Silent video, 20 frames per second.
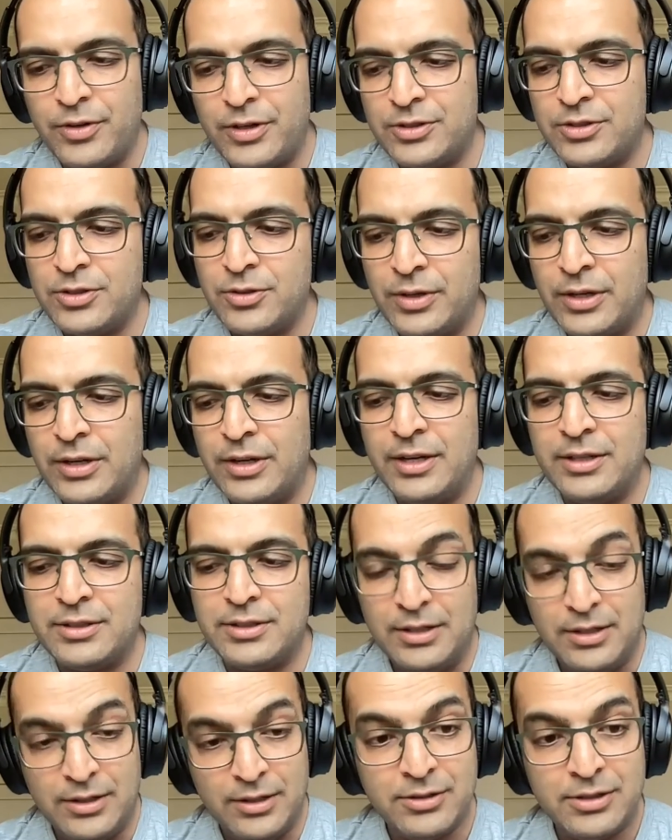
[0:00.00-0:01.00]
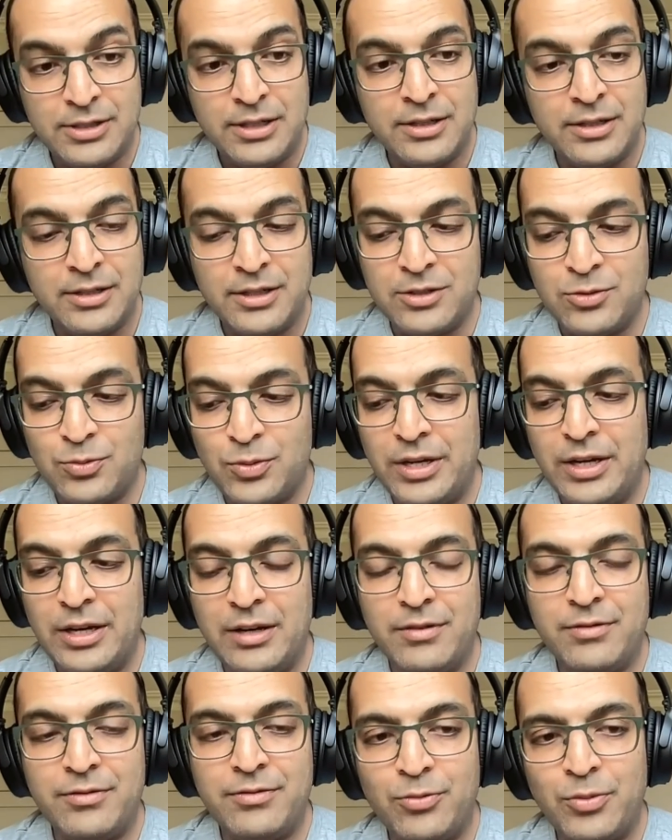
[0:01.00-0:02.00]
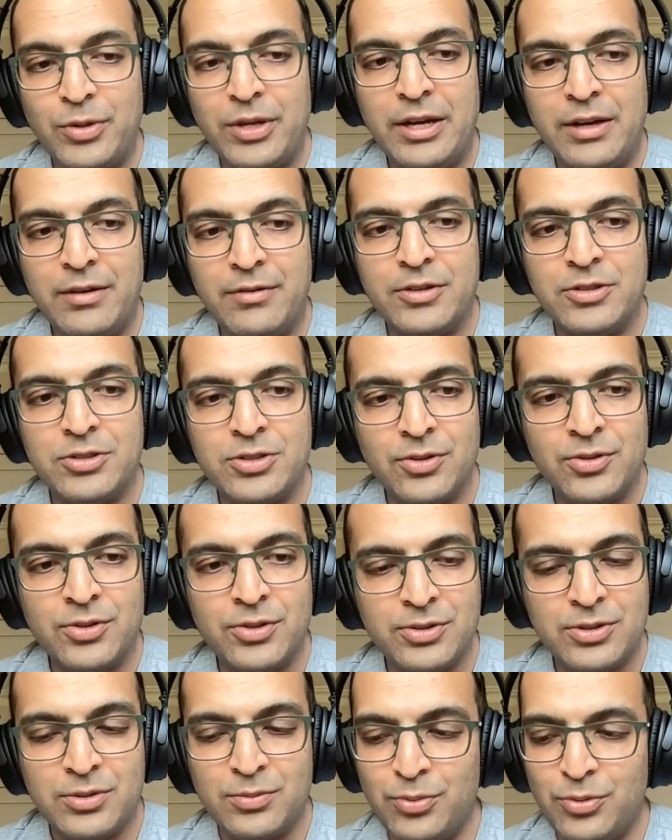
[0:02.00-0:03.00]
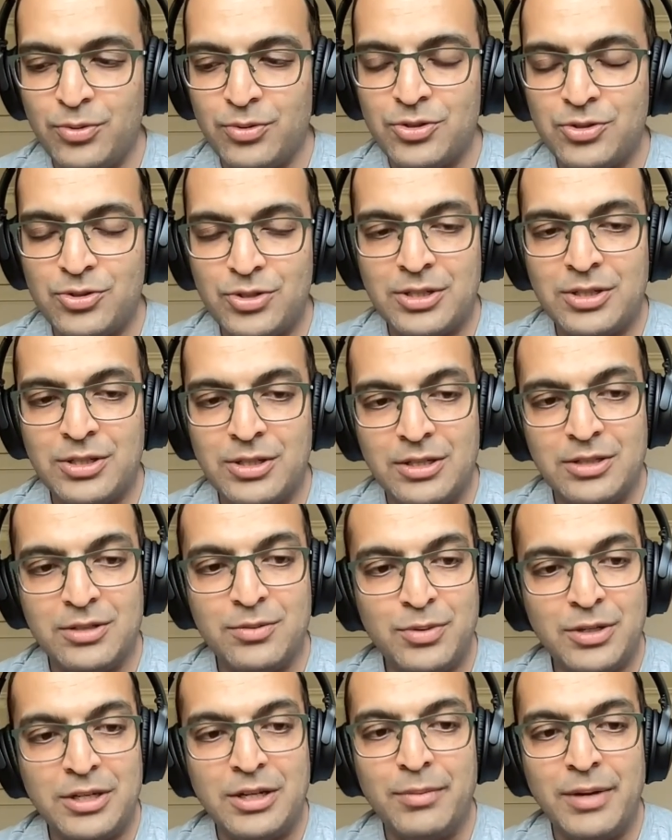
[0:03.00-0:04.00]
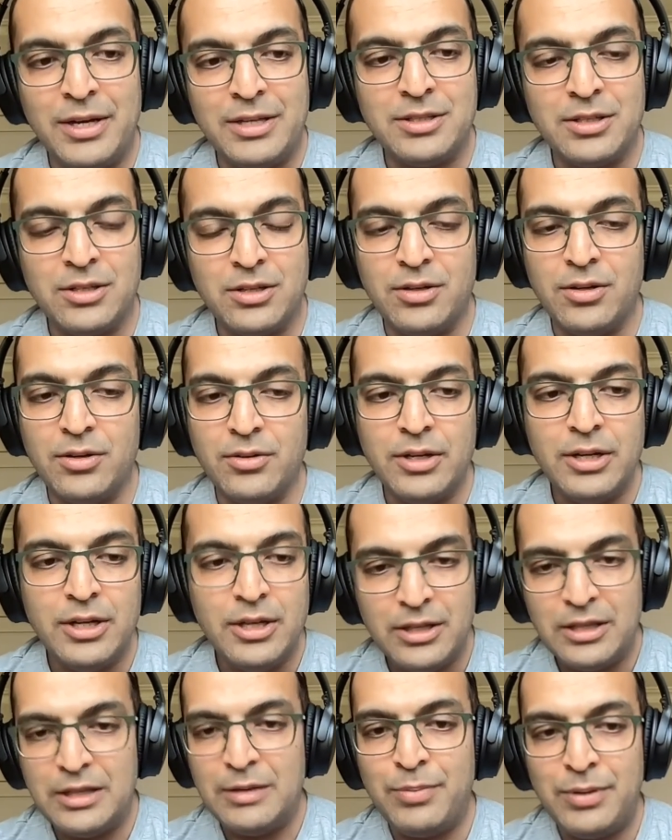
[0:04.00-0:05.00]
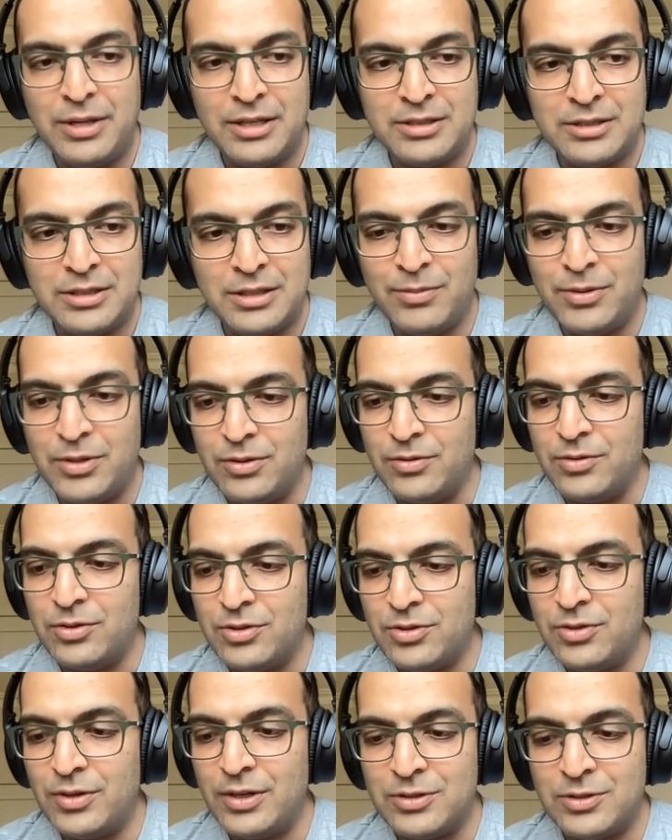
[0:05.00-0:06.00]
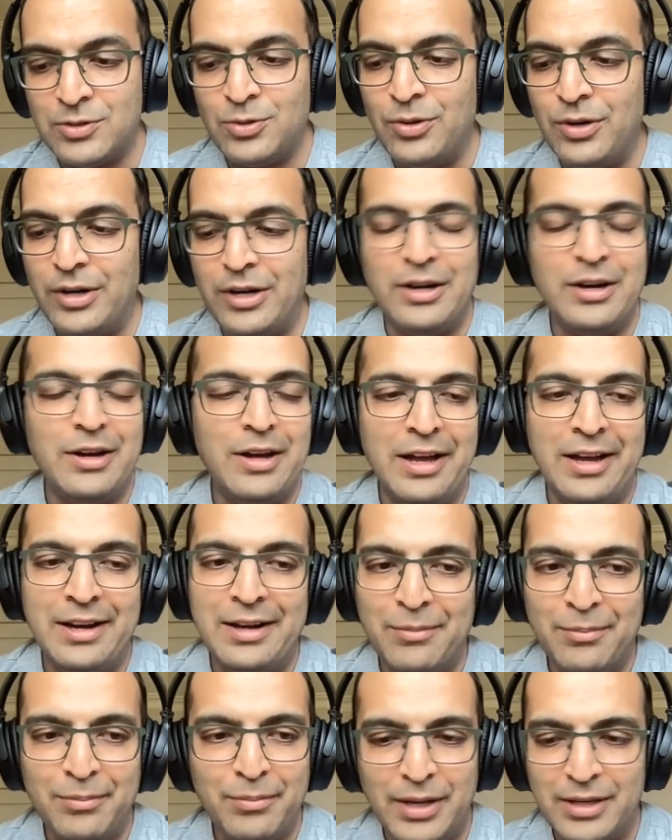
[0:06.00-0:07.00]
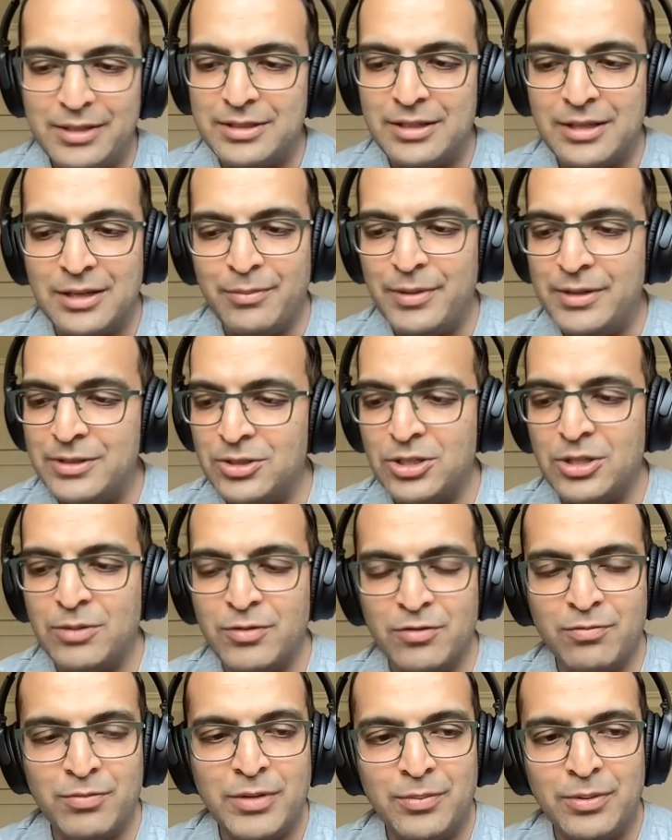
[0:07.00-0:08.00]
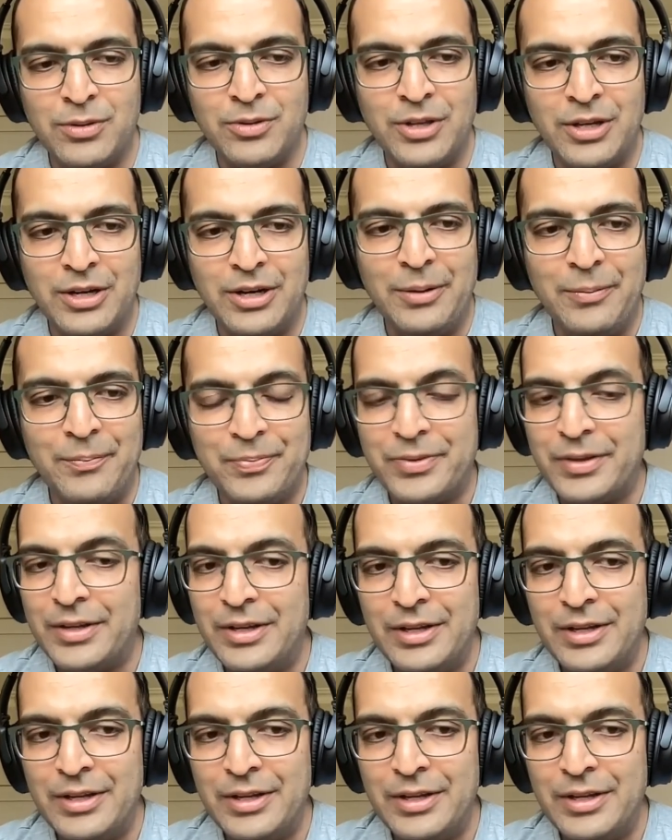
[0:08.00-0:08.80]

for us to realize in new zealand is we have we have a social support structure that is pretty amazing you know the psw trust who are an amazing amazing group of people that um